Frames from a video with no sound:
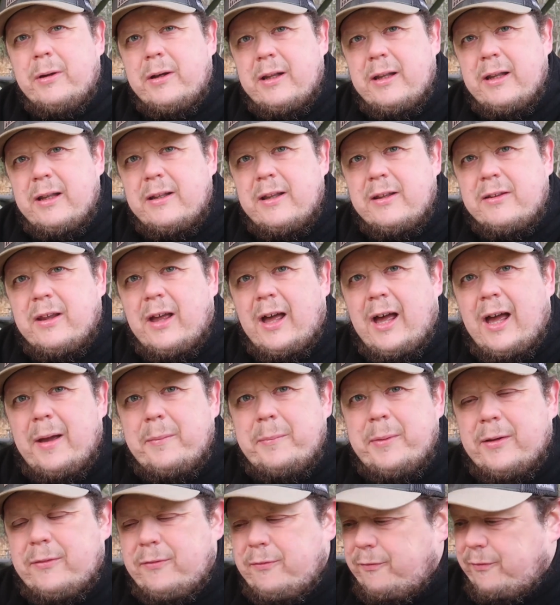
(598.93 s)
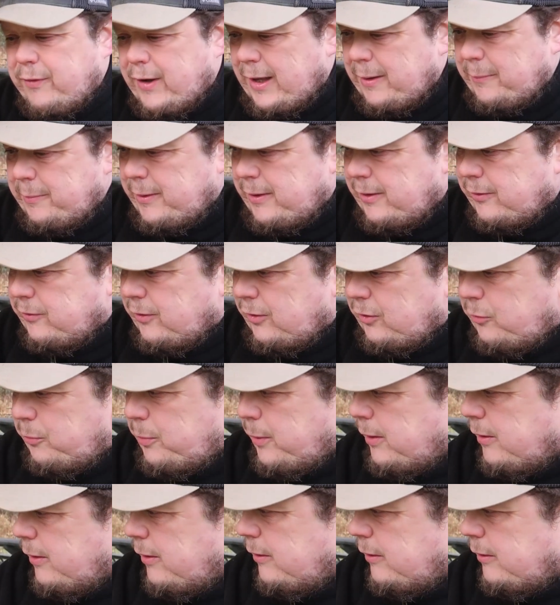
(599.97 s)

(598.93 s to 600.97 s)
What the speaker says: looking at the time, that's 5 minutes I spent